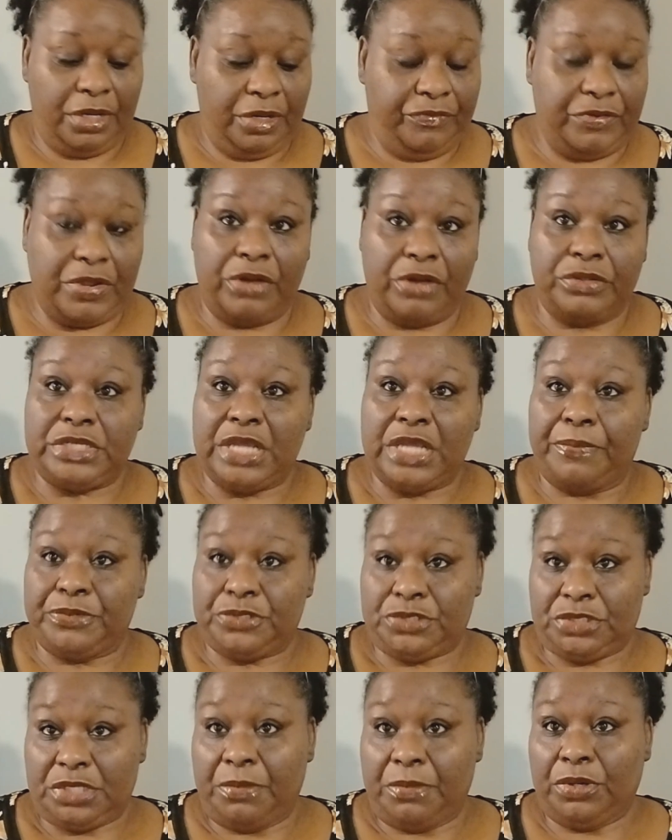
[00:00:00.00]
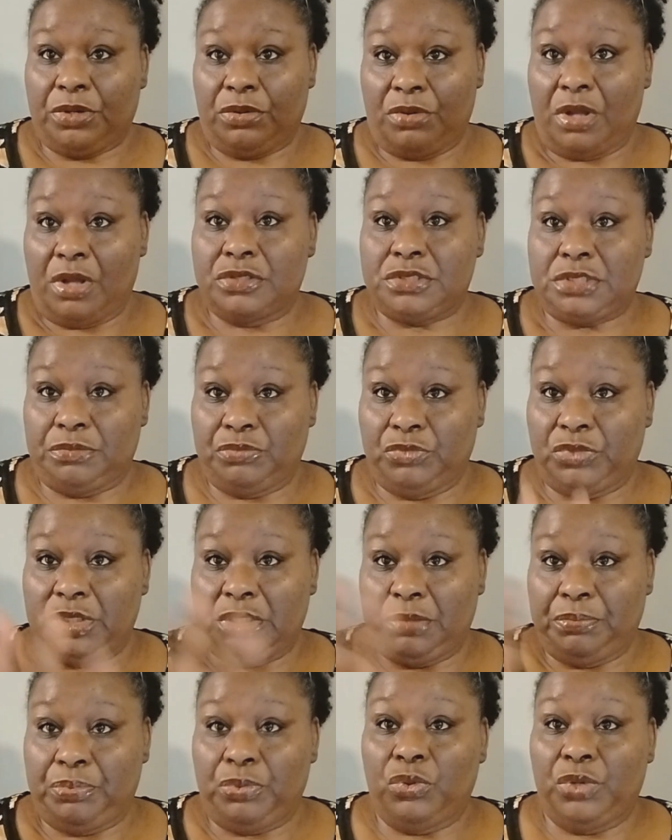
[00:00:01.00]
If y'all just happen to stumble across and
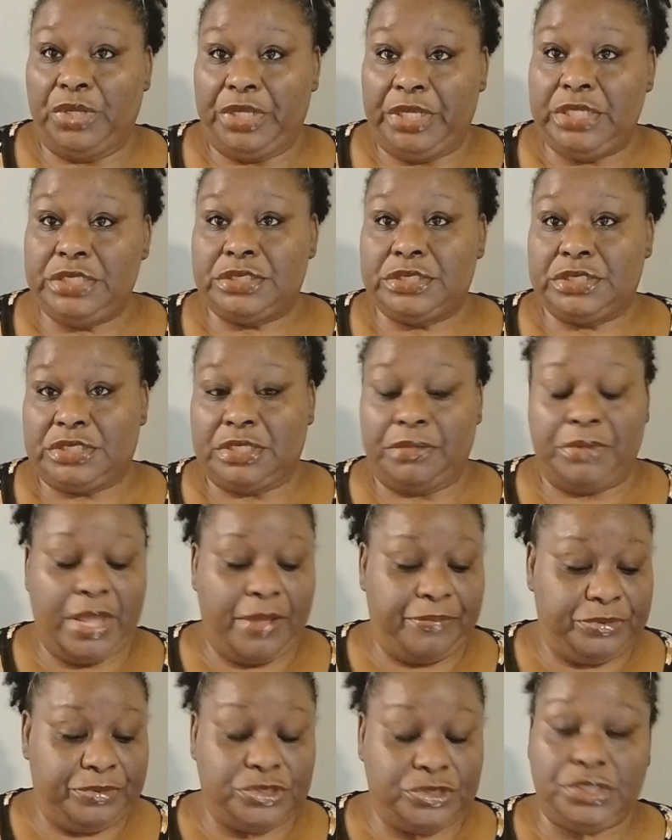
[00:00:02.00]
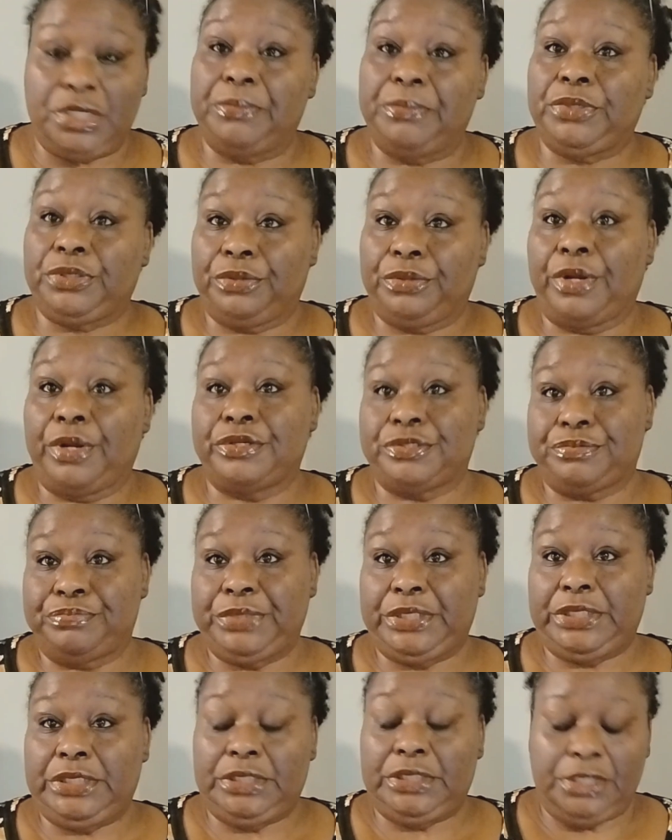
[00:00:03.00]
one of the employees or something happen to stumble across
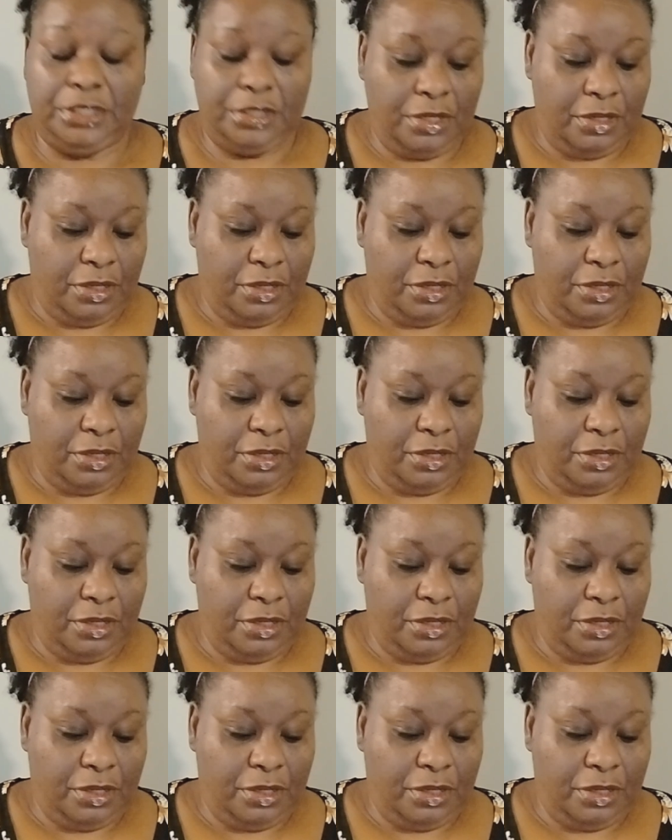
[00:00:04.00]
me,